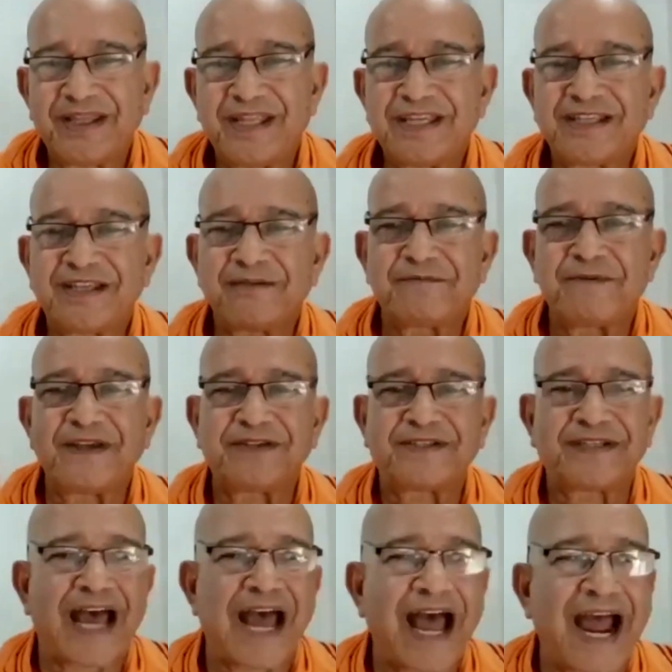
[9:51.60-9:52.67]
This is the
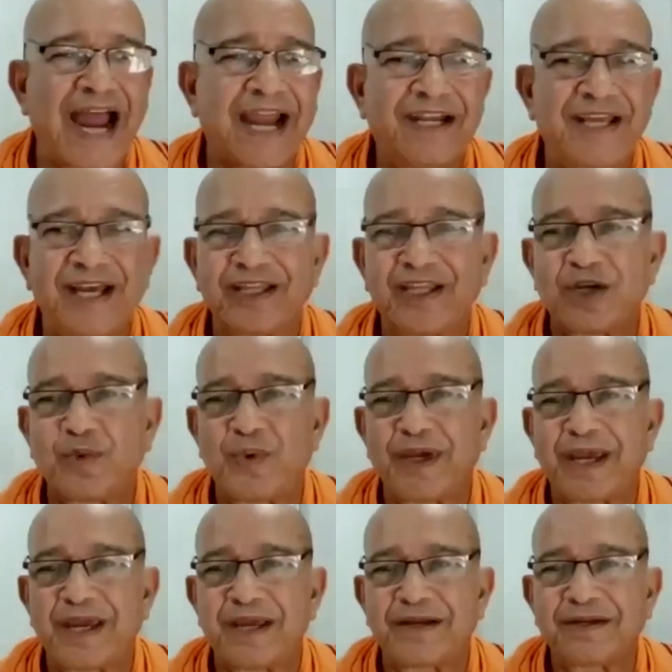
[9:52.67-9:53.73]
first idea that we
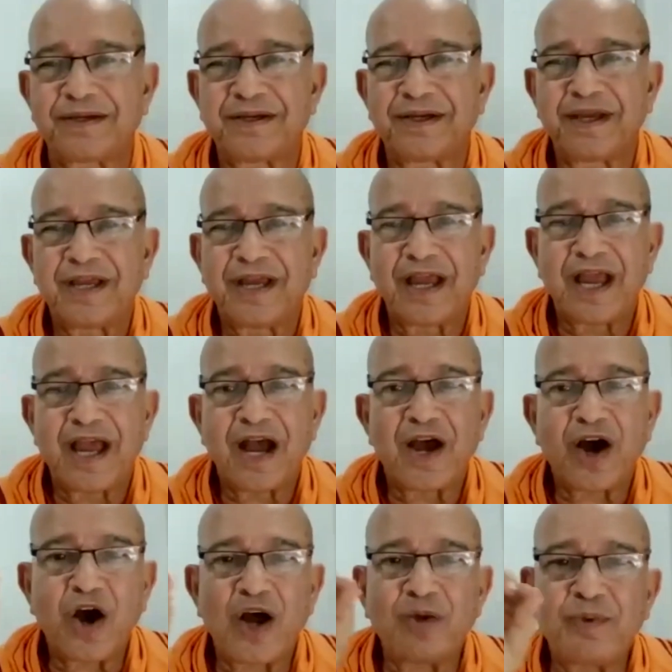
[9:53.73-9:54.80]
get.
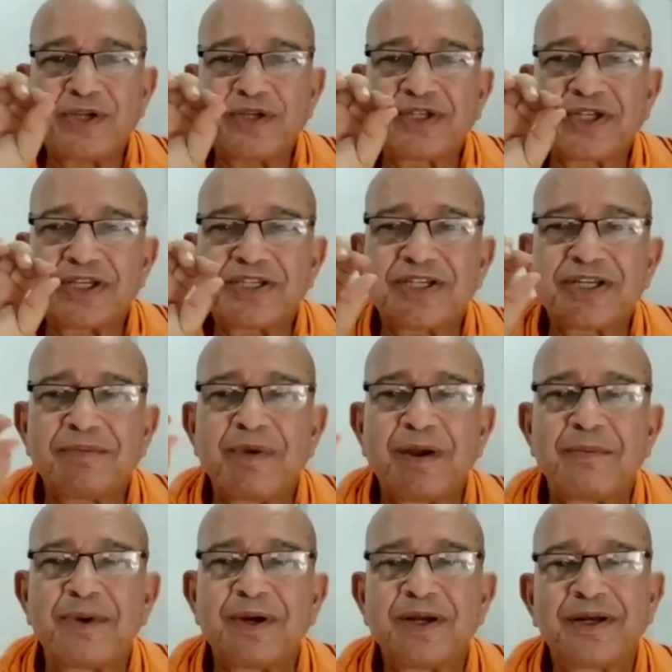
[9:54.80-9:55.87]
Always just
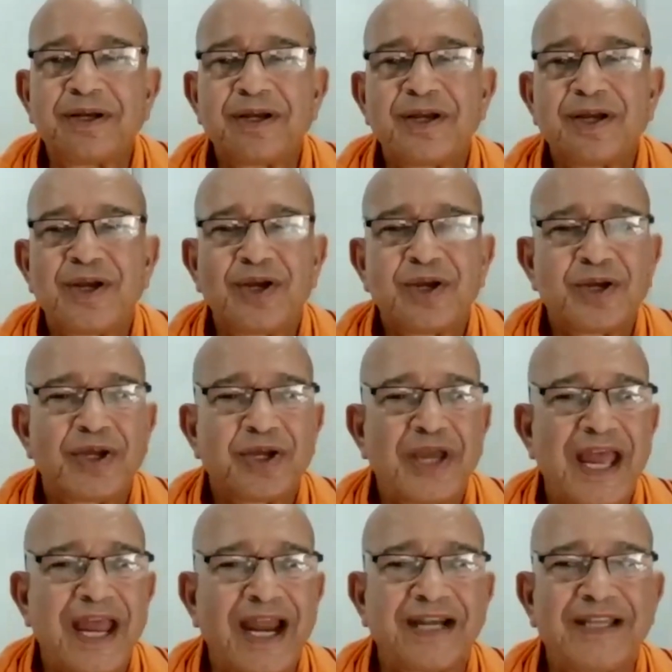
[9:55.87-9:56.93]
remember,
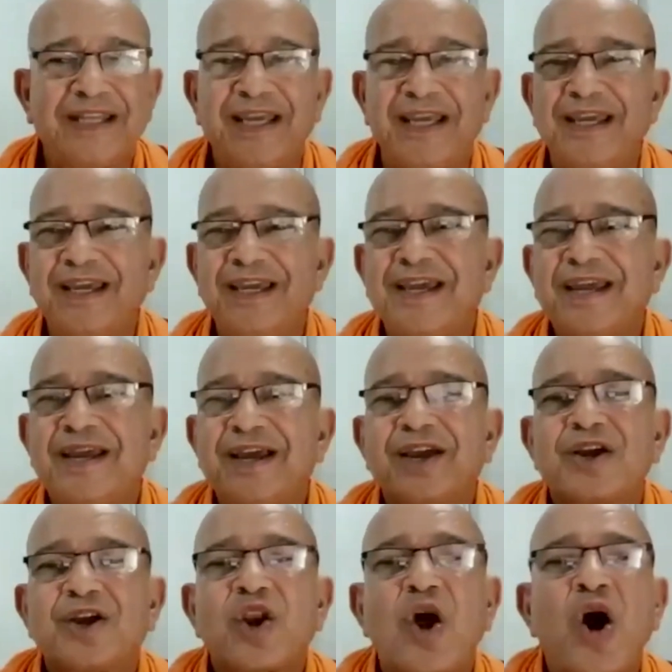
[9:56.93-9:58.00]
at the
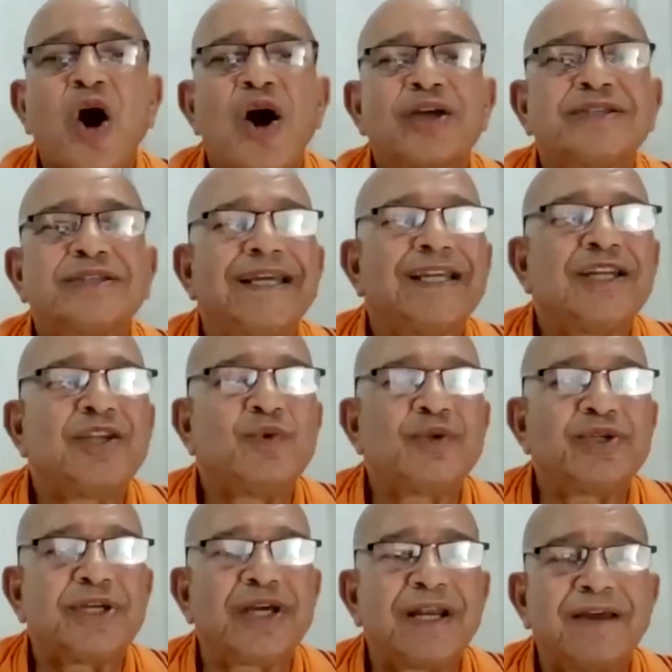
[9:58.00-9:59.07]
gross
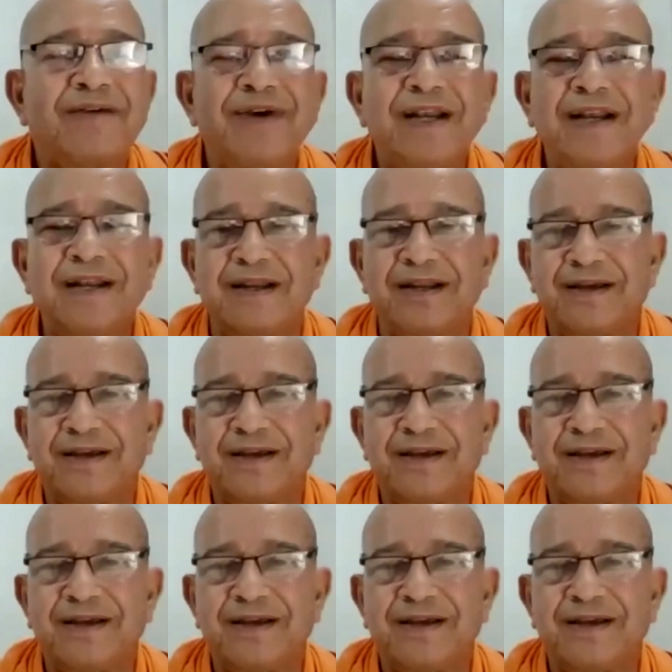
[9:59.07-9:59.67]
individual level,